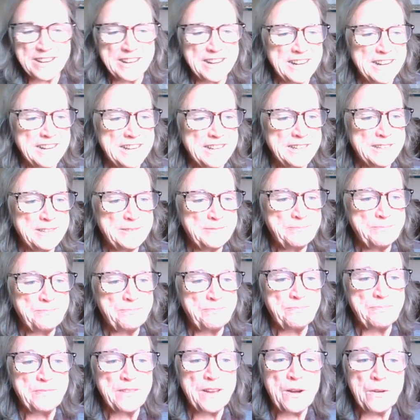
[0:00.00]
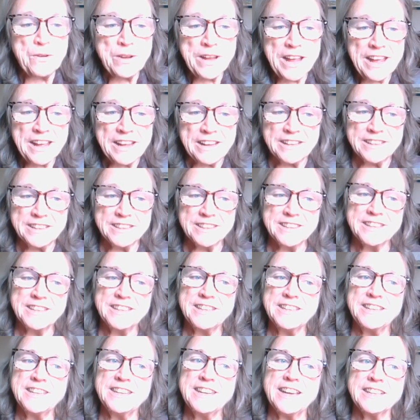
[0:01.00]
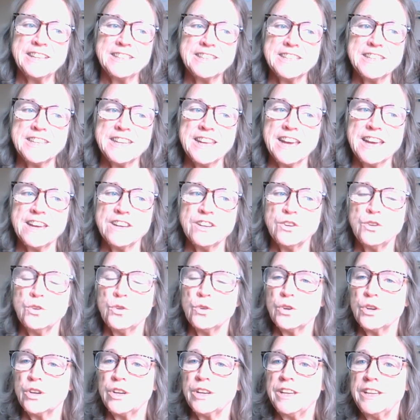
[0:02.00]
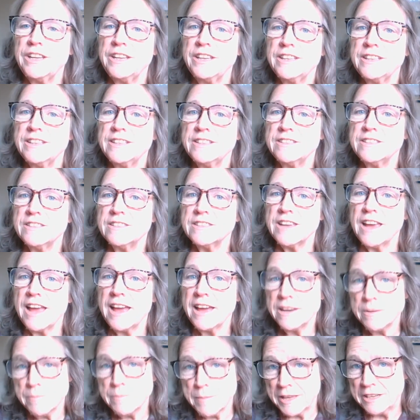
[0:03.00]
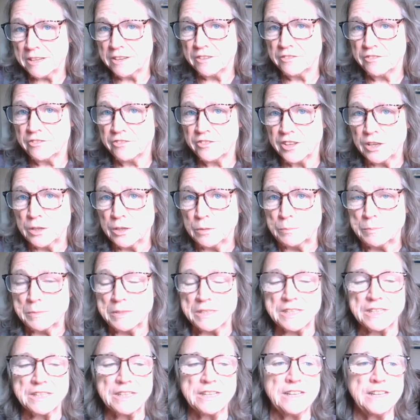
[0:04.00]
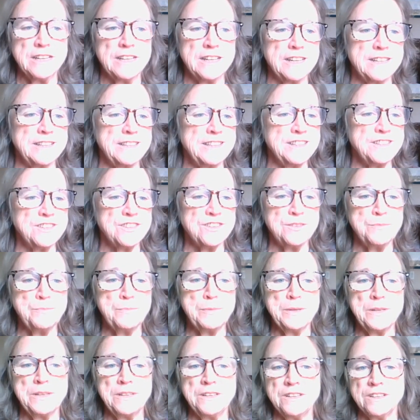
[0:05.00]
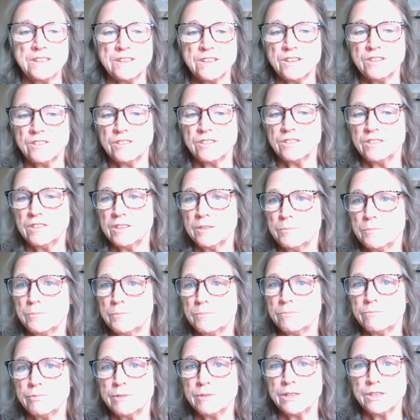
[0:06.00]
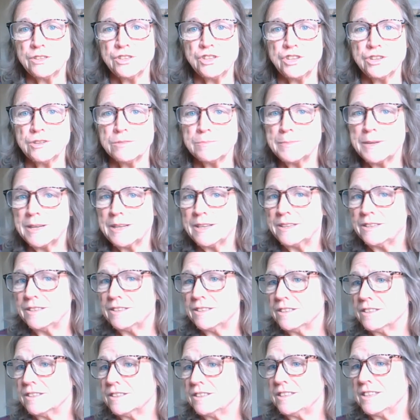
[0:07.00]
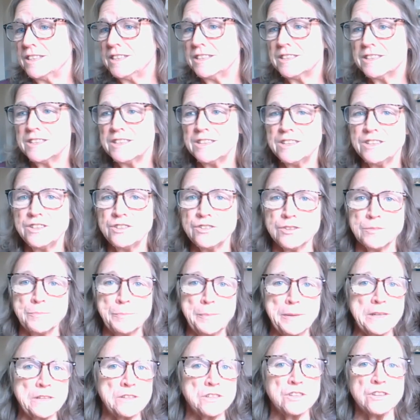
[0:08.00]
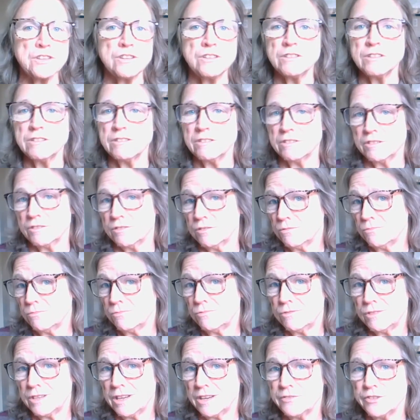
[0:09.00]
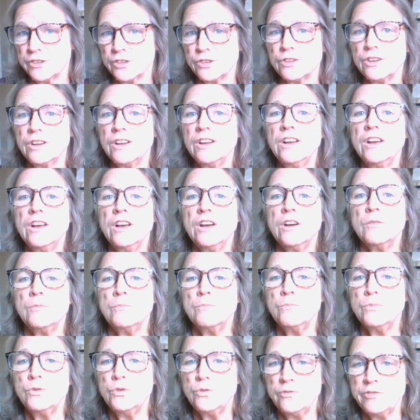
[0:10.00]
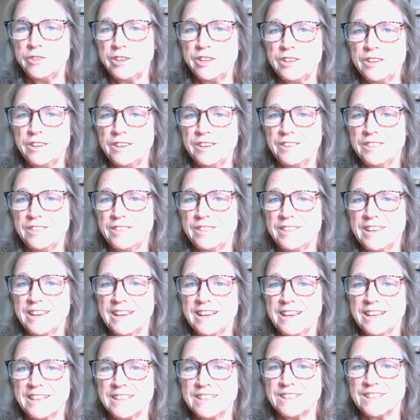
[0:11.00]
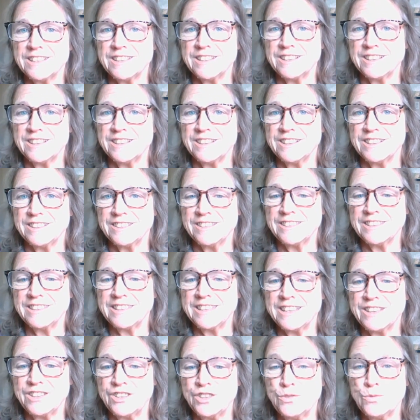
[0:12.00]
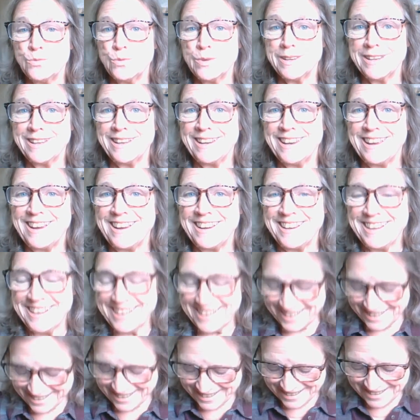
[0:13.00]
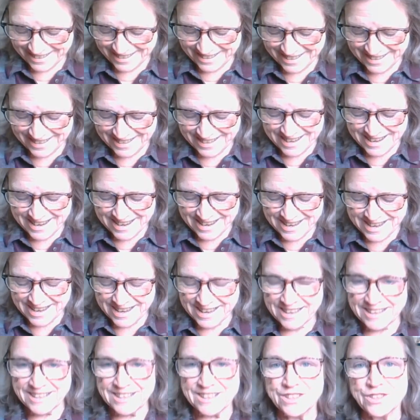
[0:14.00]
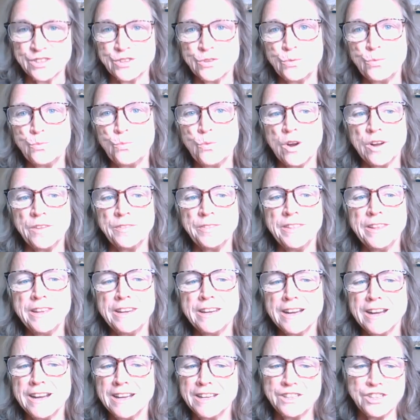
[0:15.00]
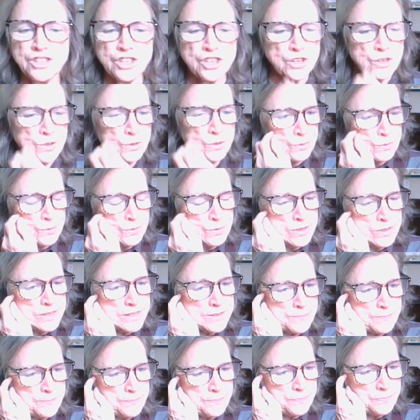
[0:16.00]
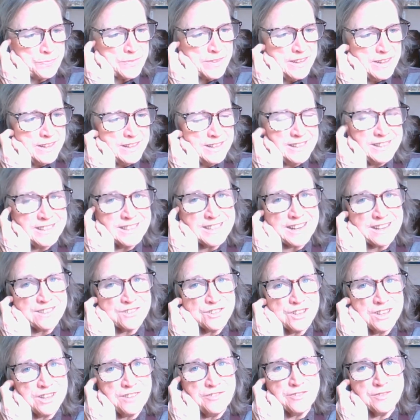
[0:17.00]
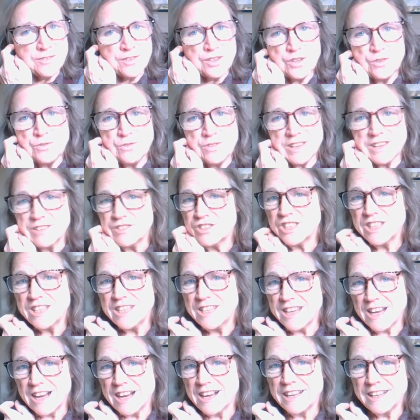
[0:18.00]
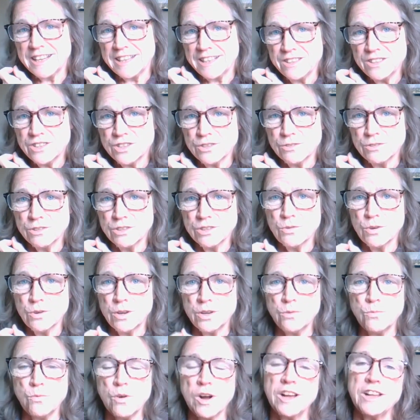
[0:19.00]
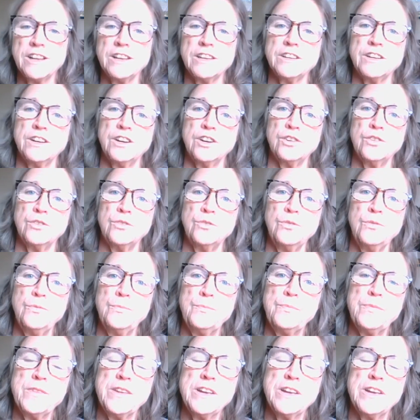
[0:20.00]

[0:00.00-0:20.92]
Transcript: Okay, the next category is animated films. And this could be a card that brings to your mind a Disney or a Pixar or whatever movie that, that you really like. And the one that I chose is actually from 2009, so it's quite a while ago.